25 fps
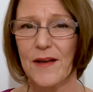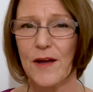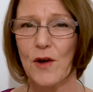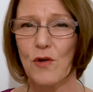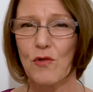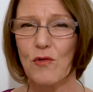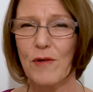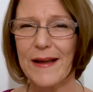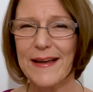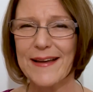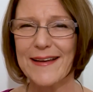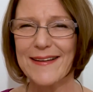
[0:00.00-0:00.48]

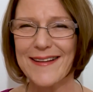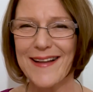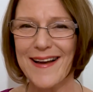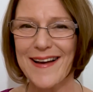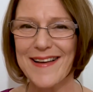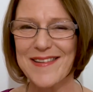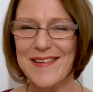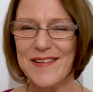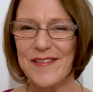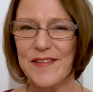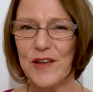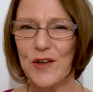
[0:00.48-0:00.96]

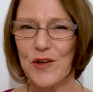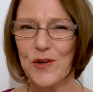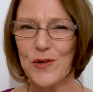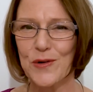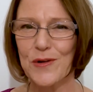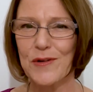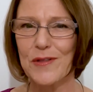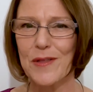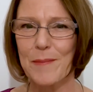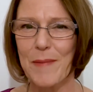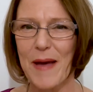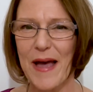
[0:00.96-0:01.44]
Recognizing that
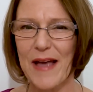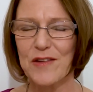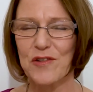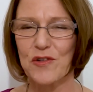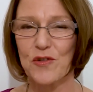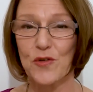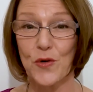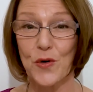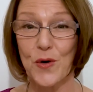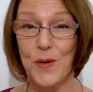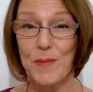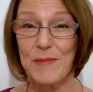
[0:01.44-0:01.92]
you're the
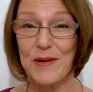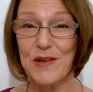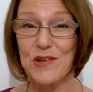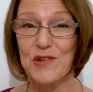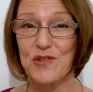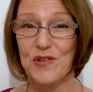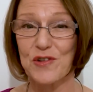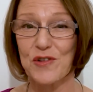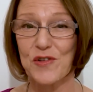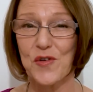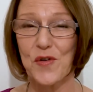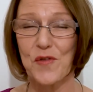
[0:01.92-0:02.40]
master or
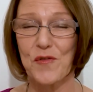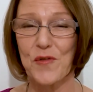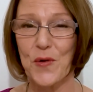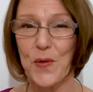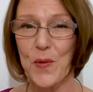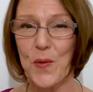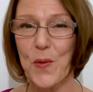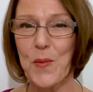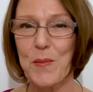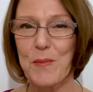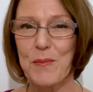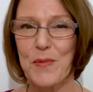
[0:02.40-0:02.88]
mistress of
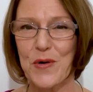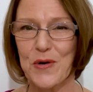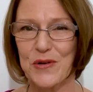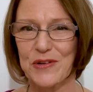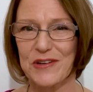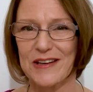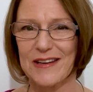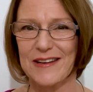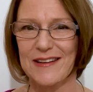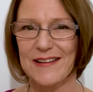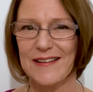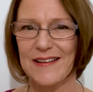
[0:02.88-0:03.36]
your own
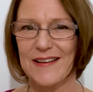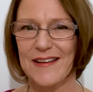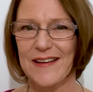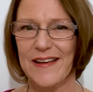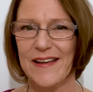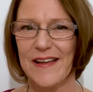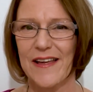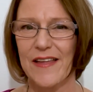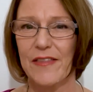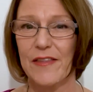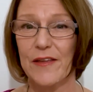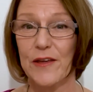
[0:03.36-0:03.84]
body,
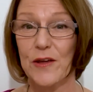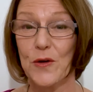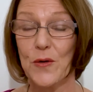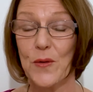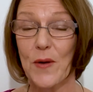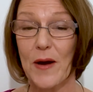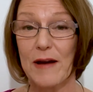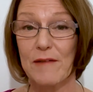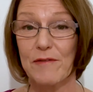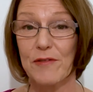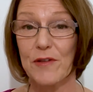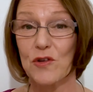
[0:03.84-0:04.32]
that you
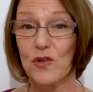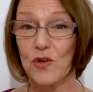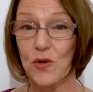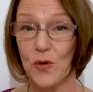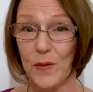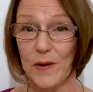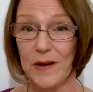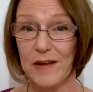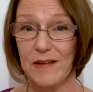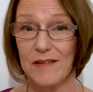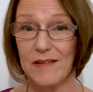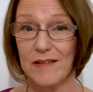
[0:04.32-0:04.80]
have the
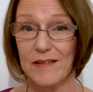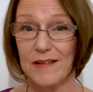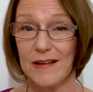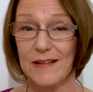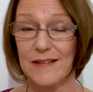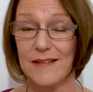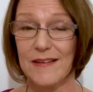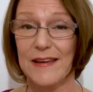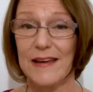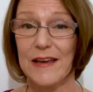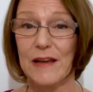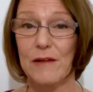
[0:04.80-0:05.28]
choice, and
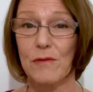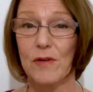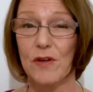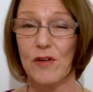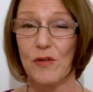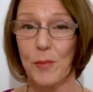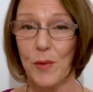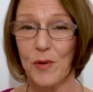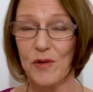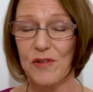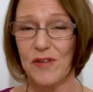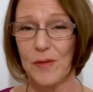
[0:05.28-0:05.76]
taking
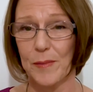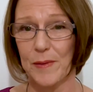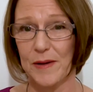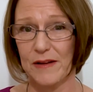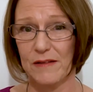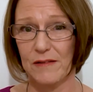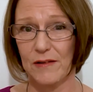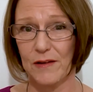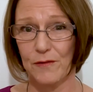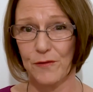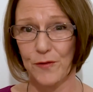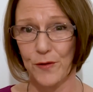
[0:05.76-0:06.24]

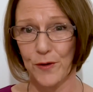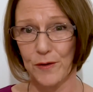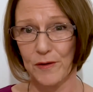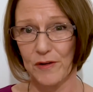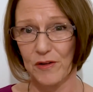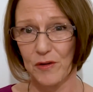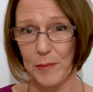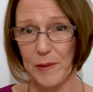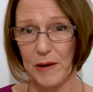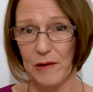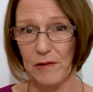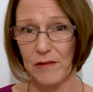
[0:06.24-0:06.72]
responsibility for your
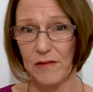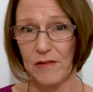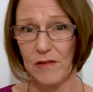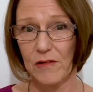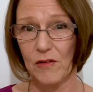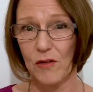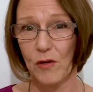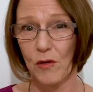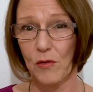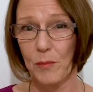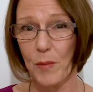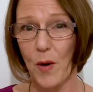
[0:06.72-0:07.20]
experiences
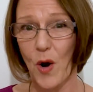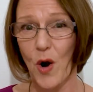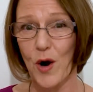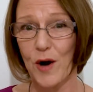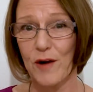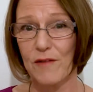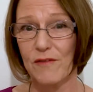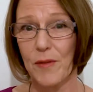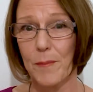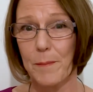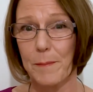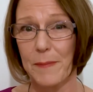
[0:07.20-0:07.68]
as part
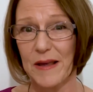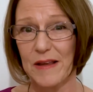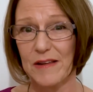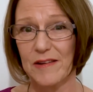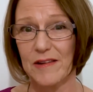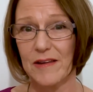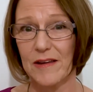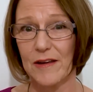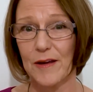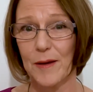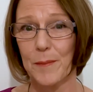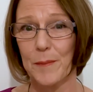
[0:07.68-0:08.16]
of the
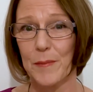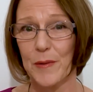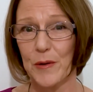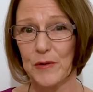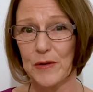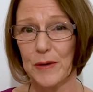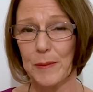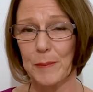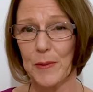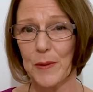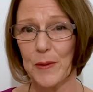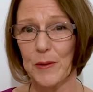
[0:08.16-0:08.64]
basic
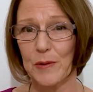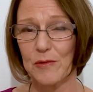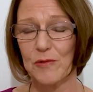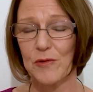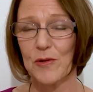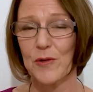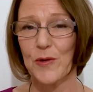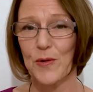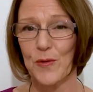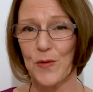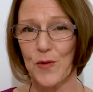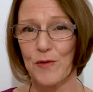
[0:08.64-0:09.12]
building blocks to
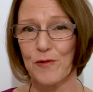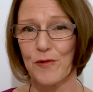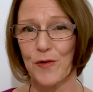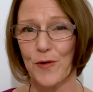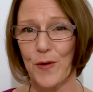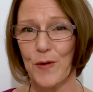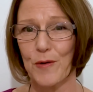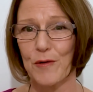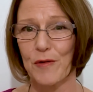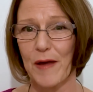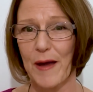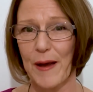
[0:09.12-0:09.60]
your
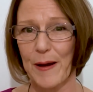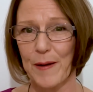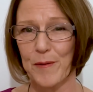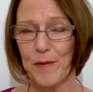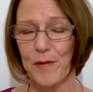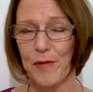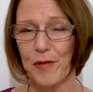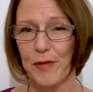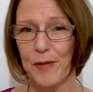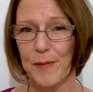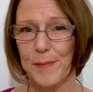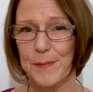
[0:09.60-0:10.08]
overall health.
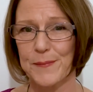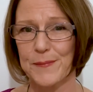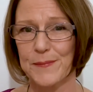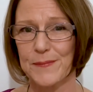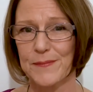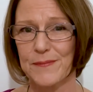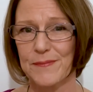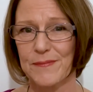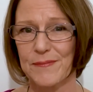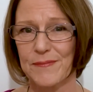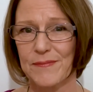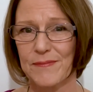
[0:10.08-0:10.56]

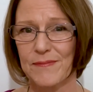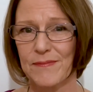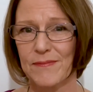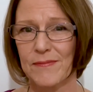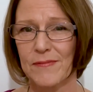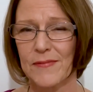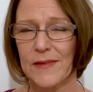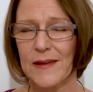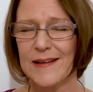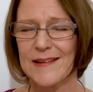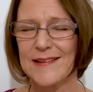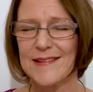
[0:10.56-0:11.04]

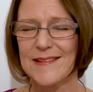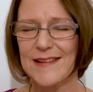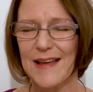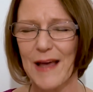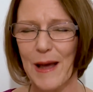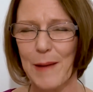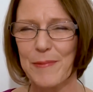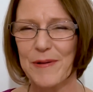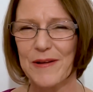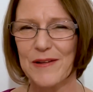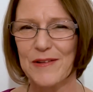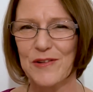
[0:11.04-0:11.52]

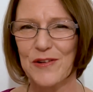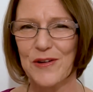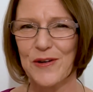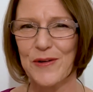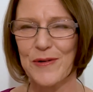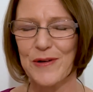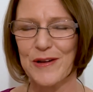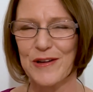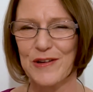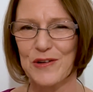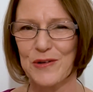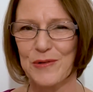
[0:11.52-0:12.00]
Tap into your
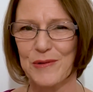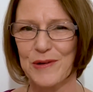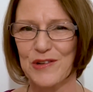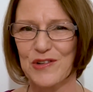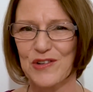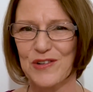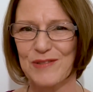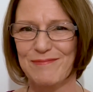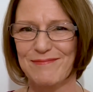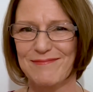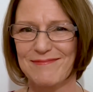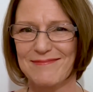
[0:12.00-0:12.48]

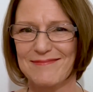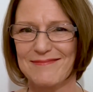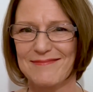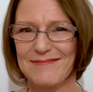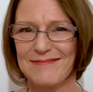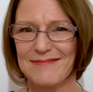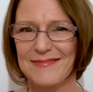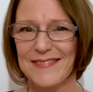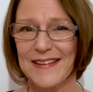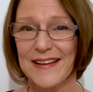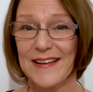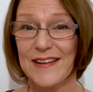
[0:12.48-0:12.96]
intuition,
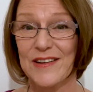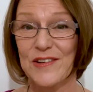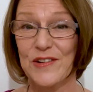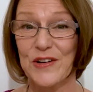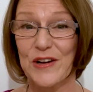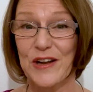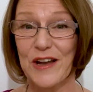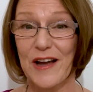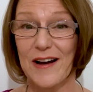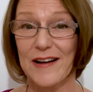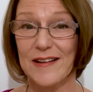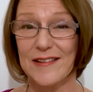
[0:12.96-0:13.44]
your
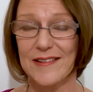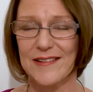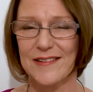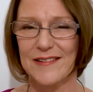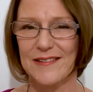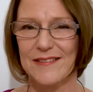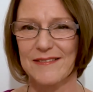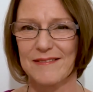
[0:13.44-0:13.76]
gut.